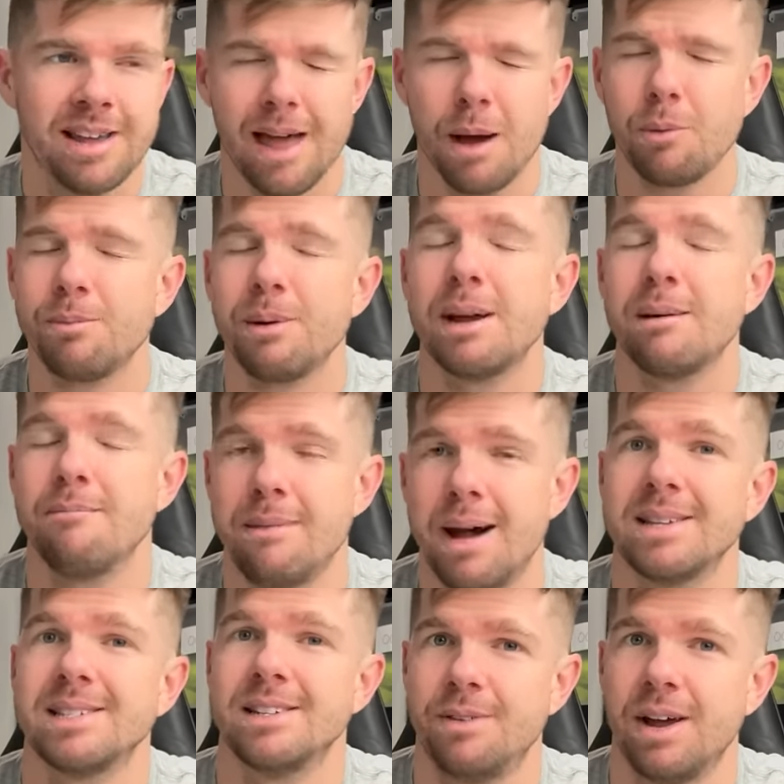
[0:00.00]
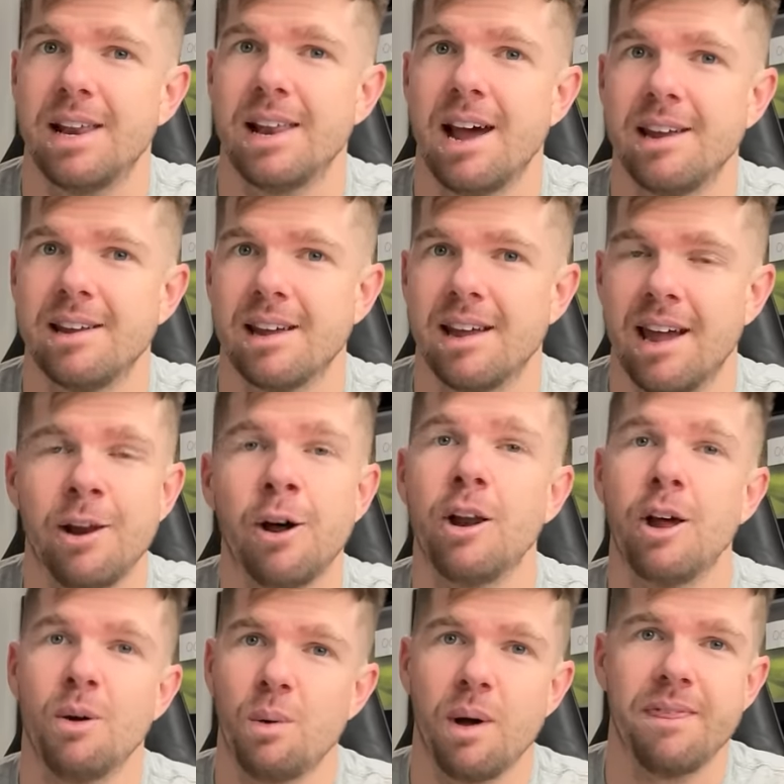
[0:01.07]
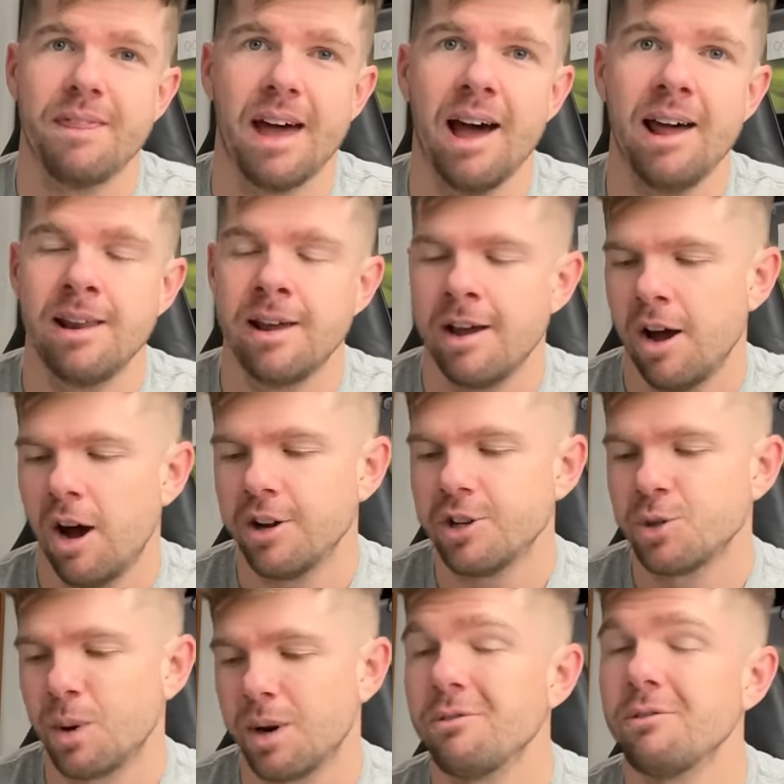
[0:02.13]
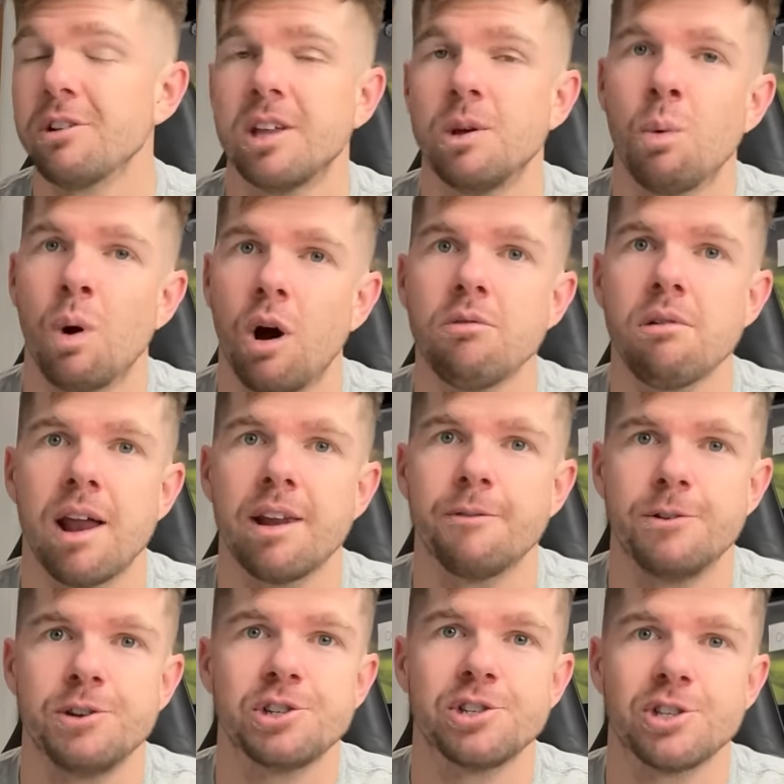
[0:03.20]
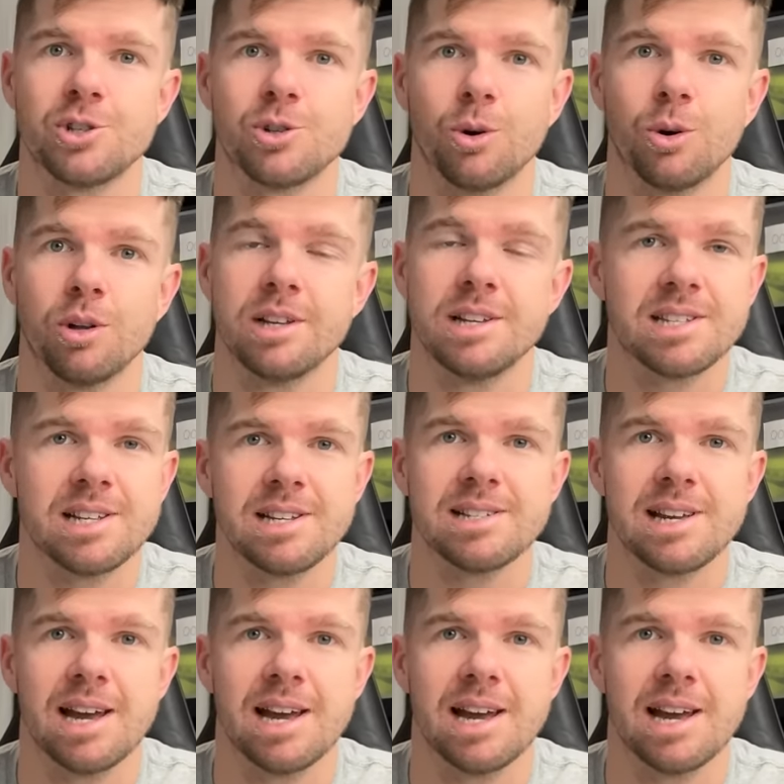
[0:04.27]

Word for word: That would be a massive headache, and I don't want that. I just want a really well-run, efficient store, listing